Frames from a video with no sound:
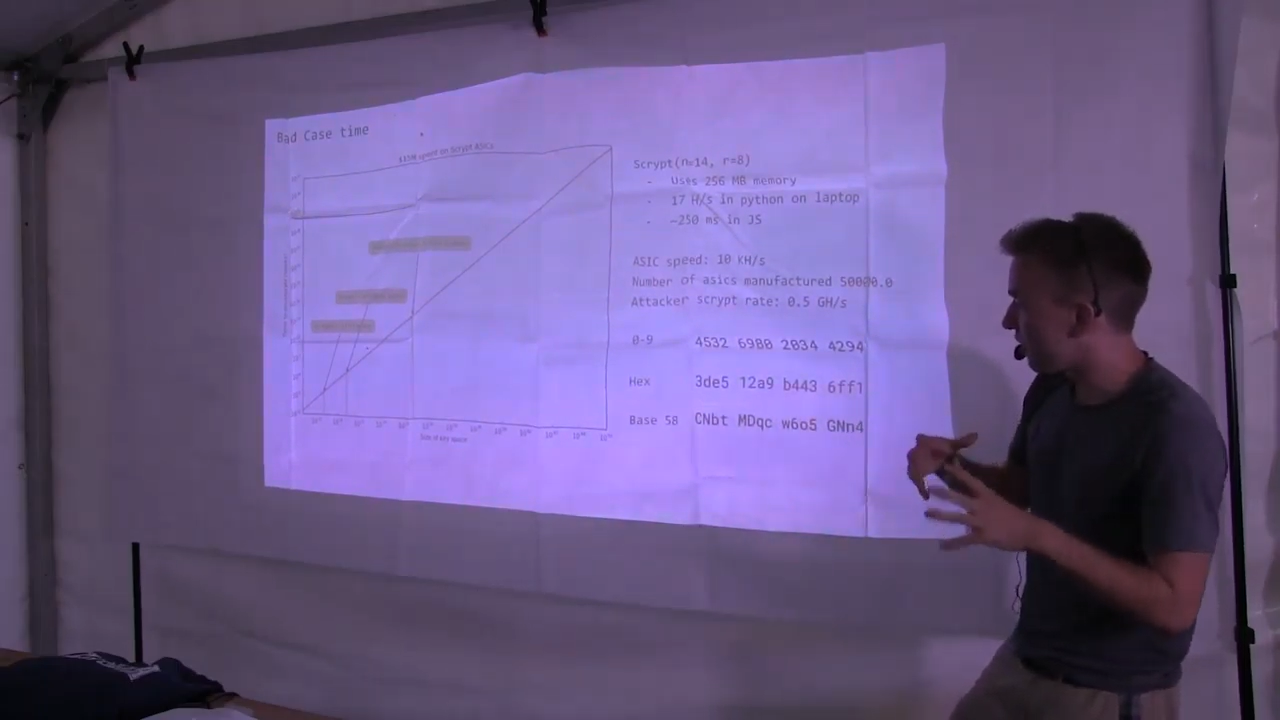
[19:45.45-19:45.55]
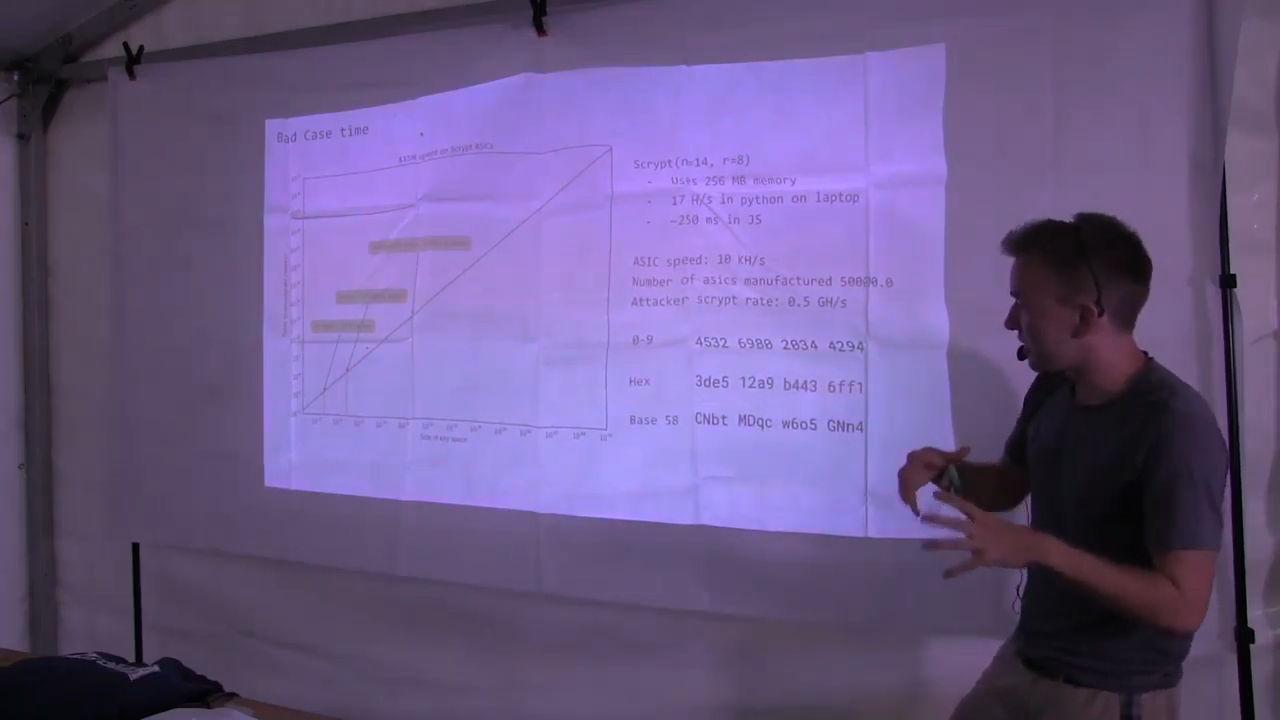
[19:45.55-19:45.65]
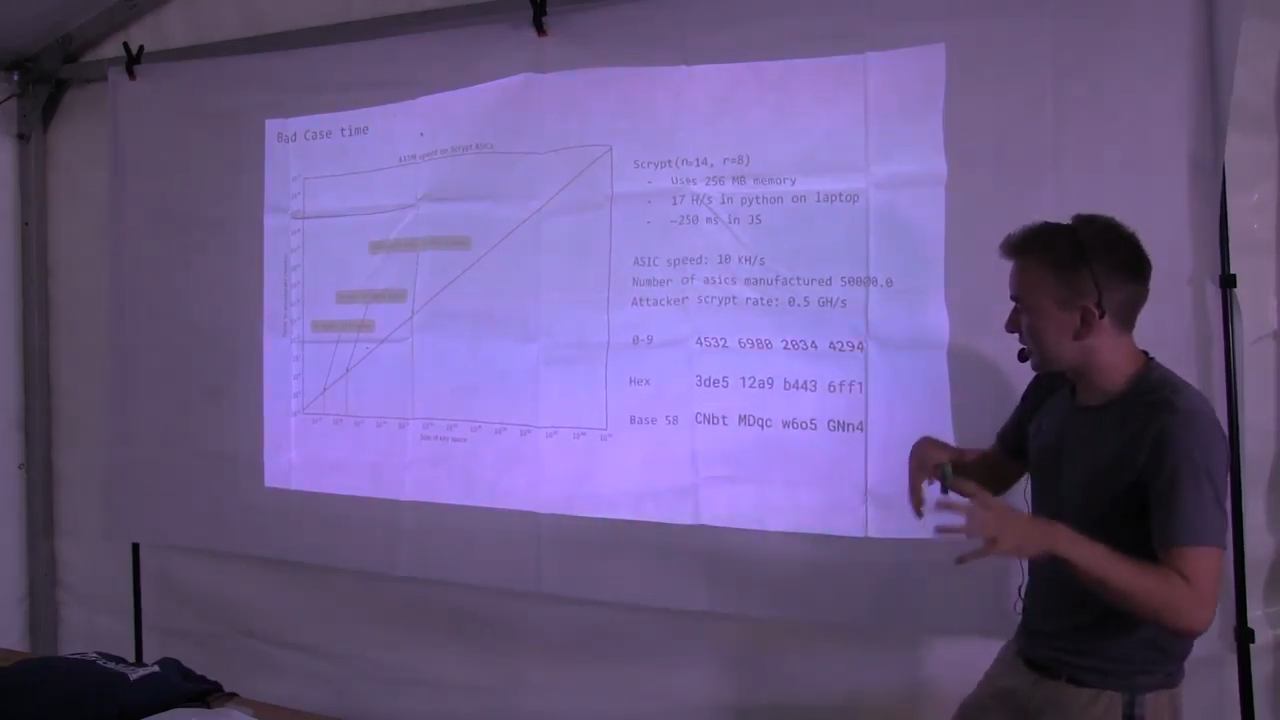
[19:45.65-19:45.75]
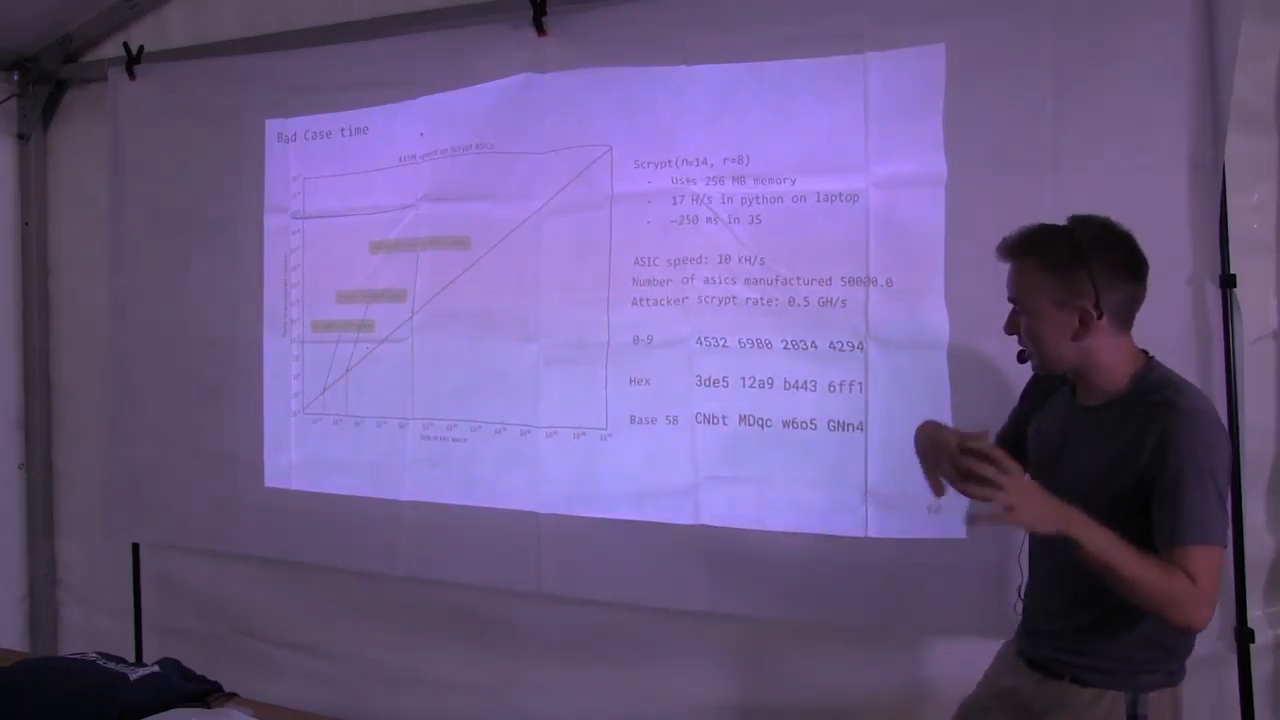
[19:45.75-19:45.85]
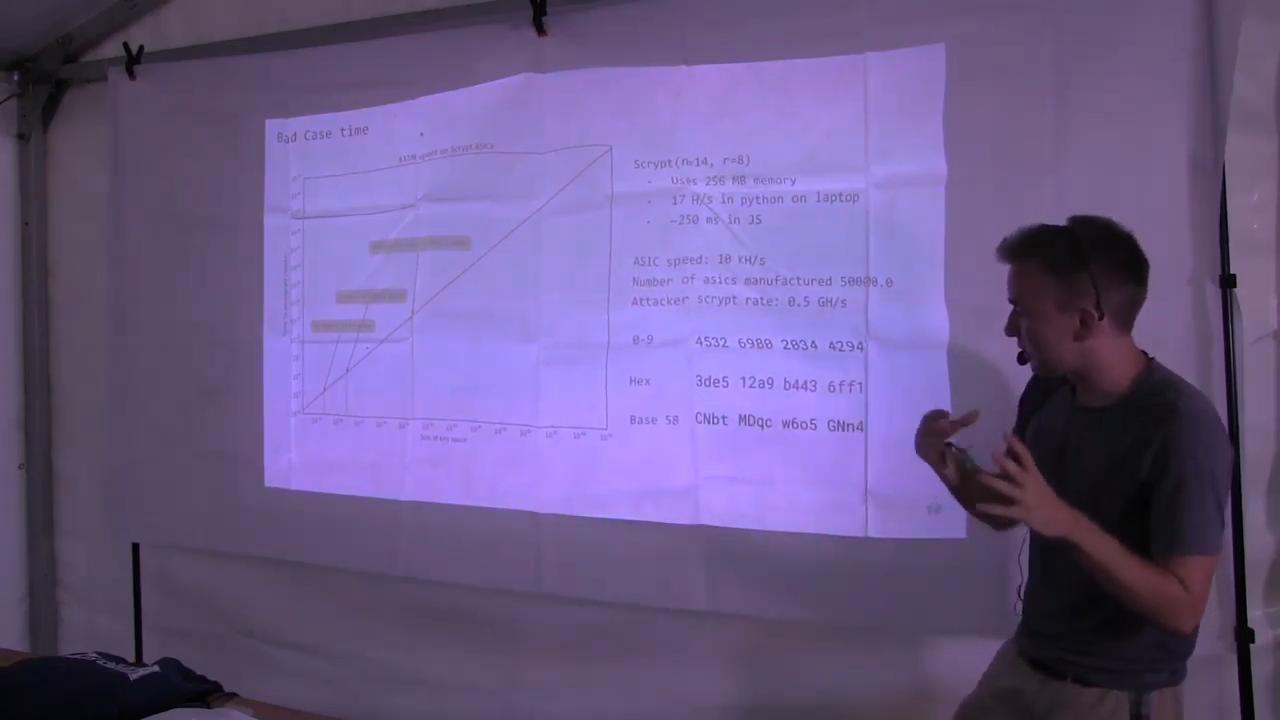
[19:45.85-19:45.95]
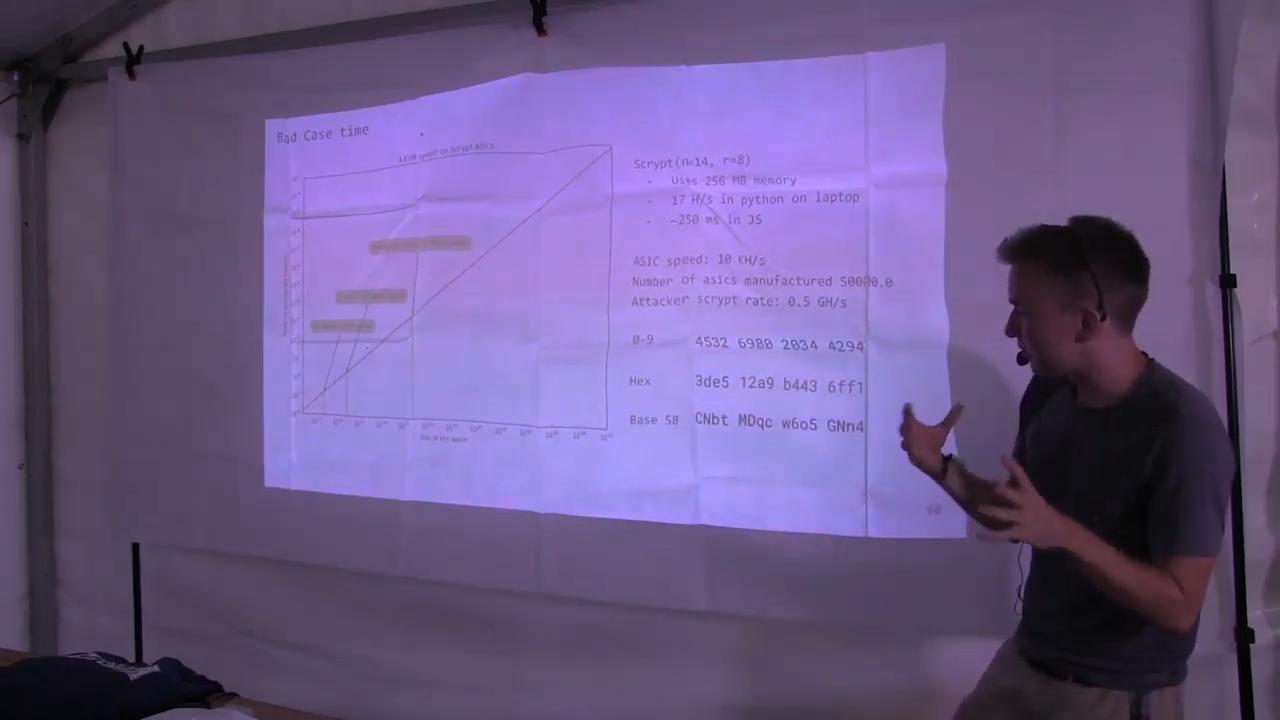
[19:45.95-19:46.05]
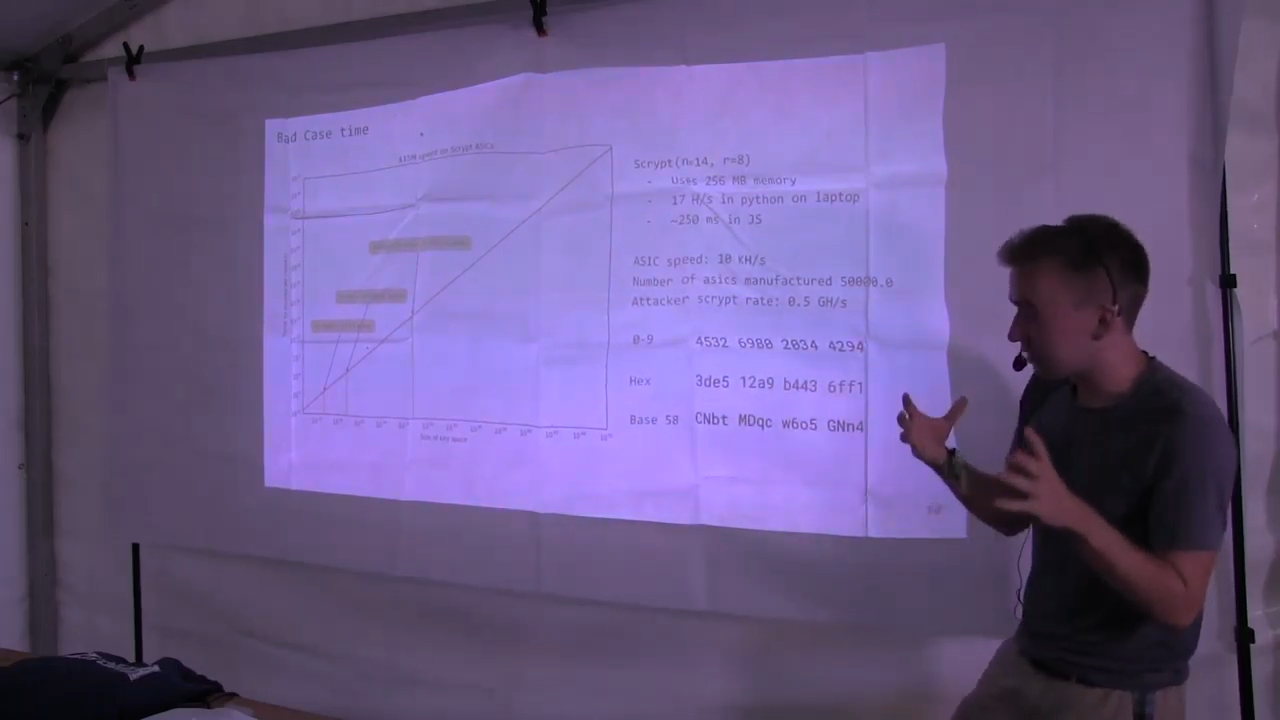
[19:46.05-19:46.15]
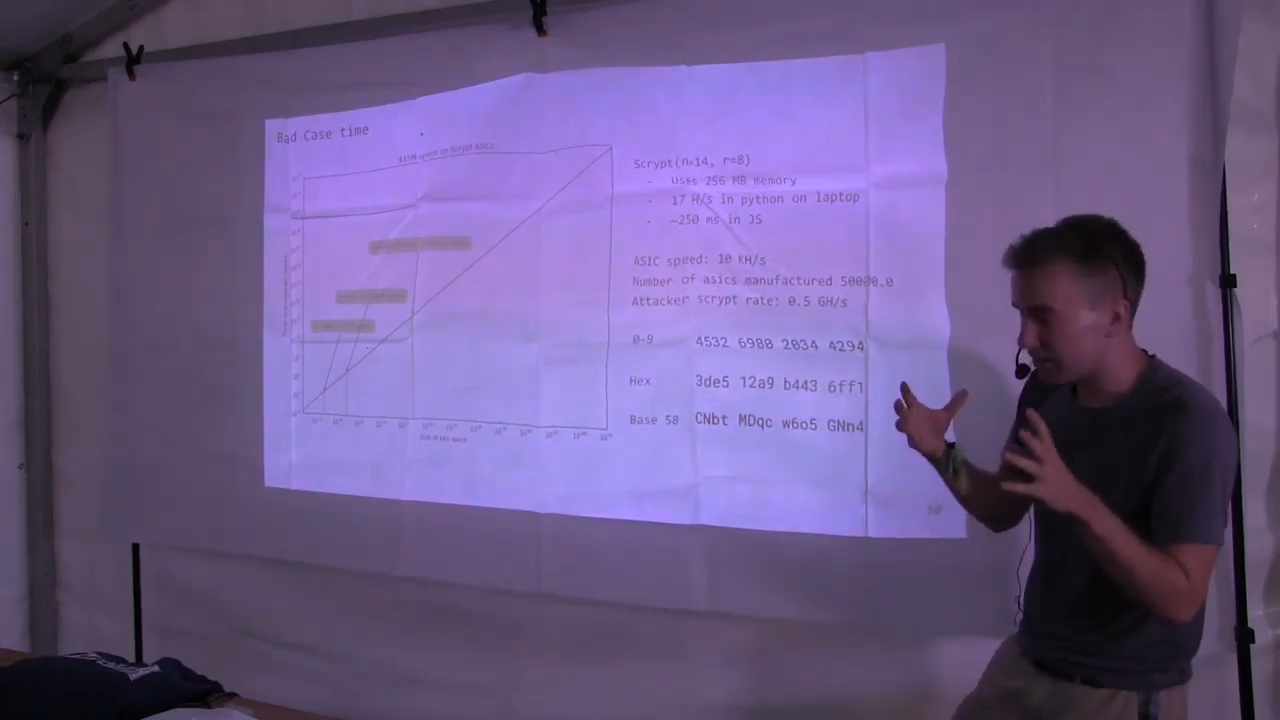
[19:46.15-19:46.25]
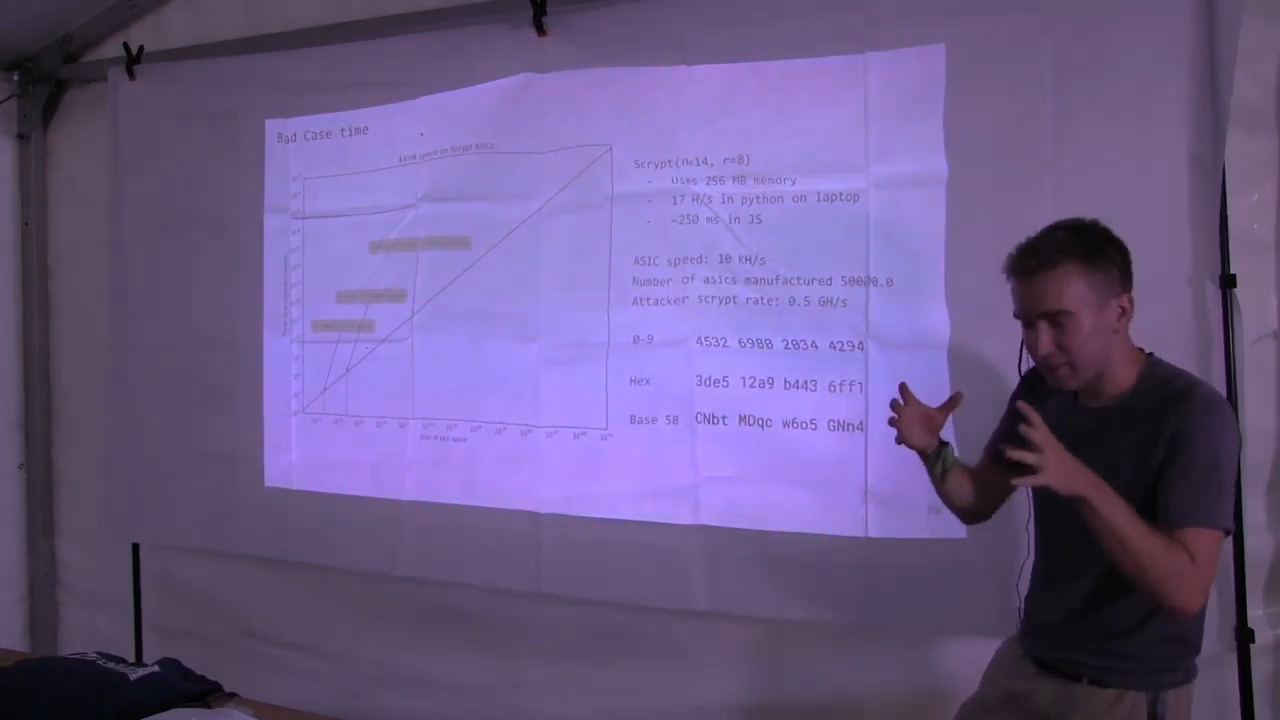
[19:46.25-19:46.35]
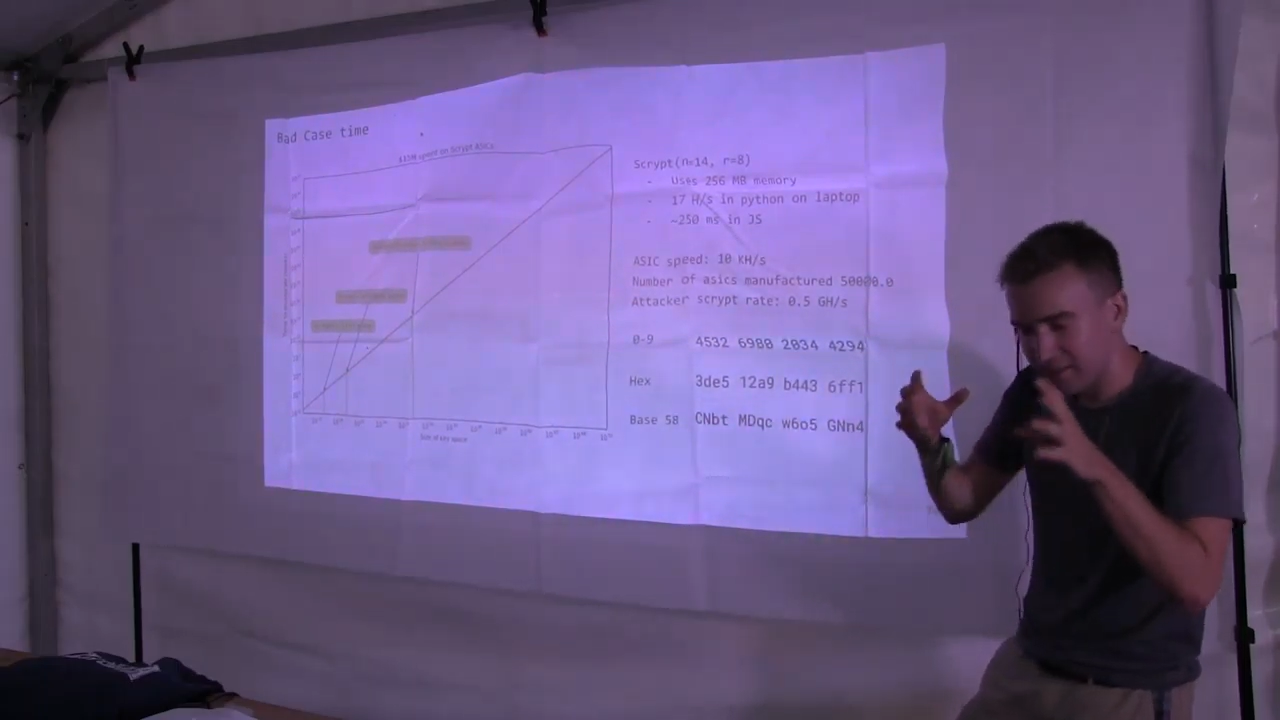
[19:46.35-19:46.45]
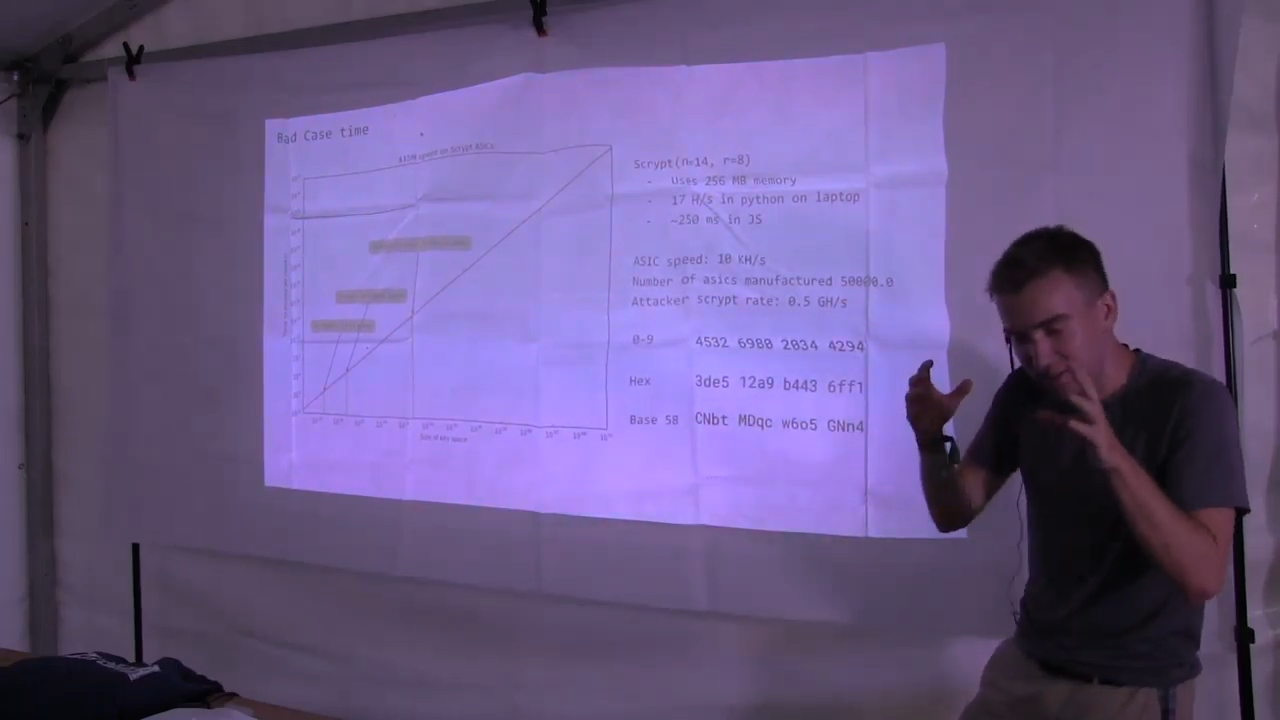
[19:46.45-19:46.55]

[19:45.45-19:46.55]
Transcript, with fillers: is to keep it the,